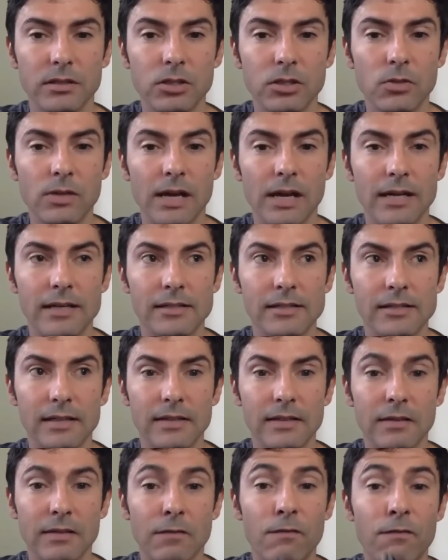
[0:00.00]
And you guys, I
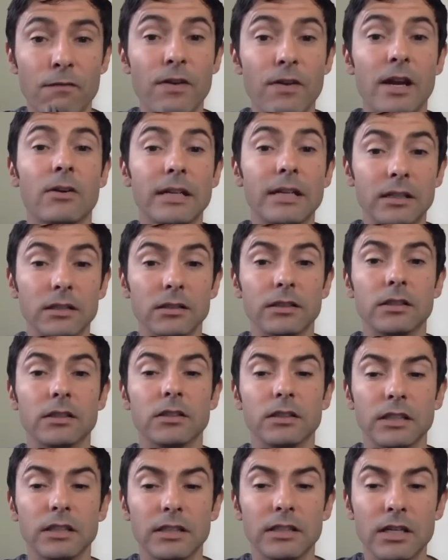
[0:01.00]
think, very
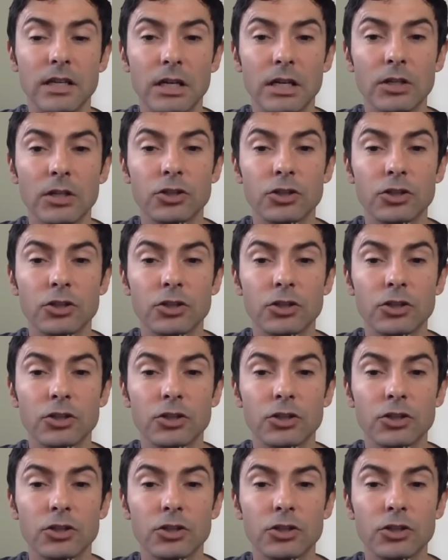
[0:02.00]
clearly